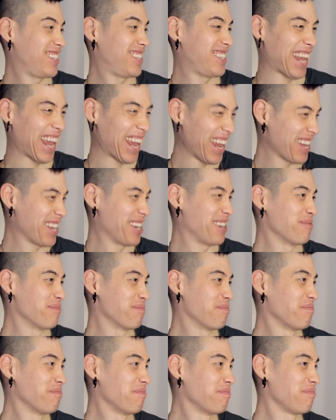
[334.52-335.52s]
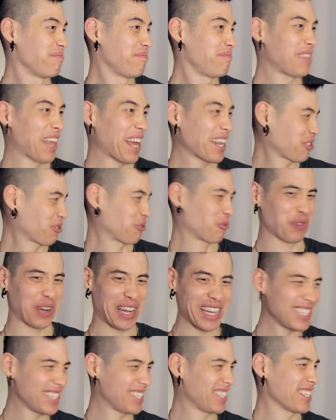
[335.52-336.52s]
Damn, that's
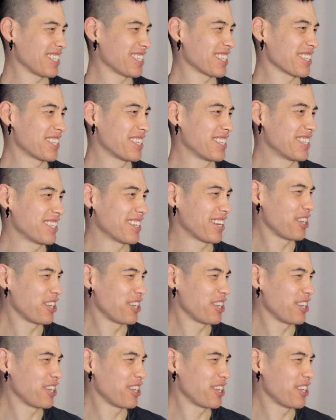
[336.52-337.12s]
racist.